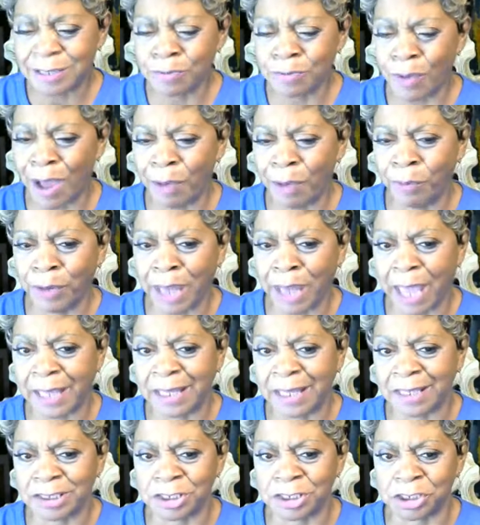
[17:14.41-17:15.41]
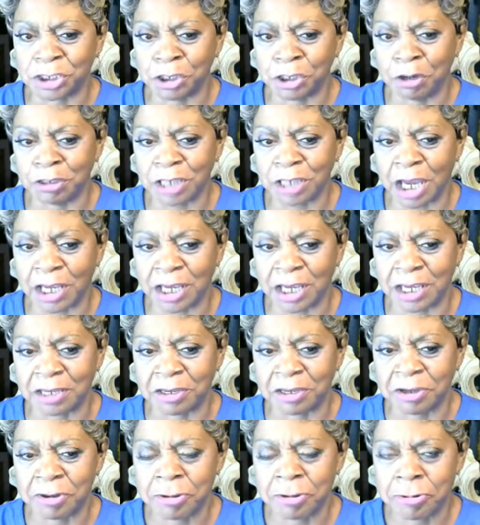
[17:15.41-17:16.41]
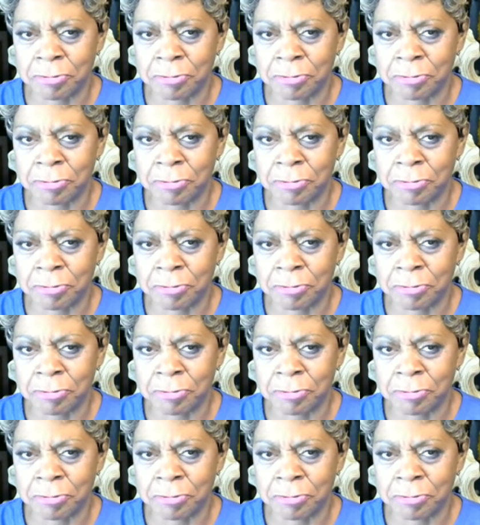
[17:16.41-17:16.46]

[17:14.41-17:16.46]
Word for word: That's why when I get to church, I get,